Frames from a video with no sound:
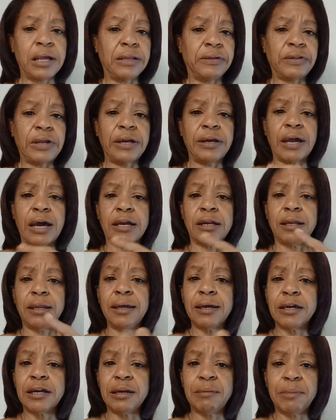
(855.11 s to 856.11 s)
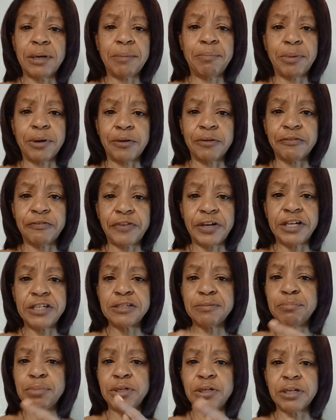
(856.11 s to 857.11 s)
They not looking them up on
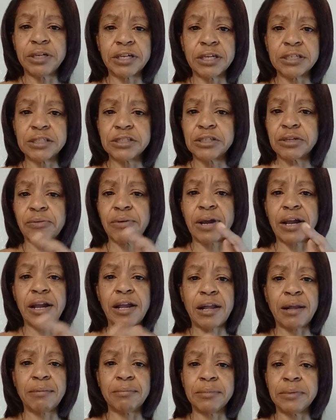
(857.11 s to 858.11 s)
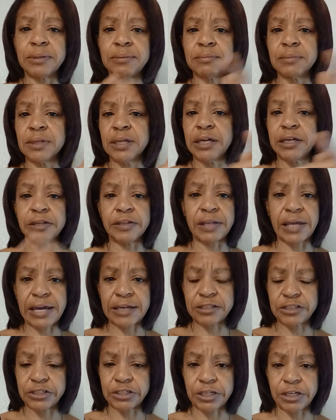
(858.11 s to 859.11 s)
Facebook, Instagram, none of
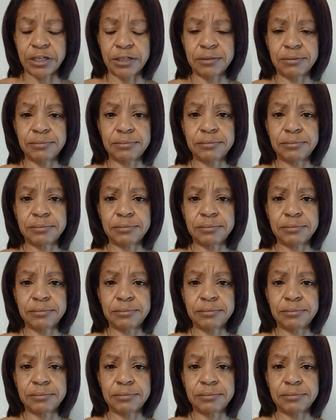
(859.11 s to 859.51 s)
that shit.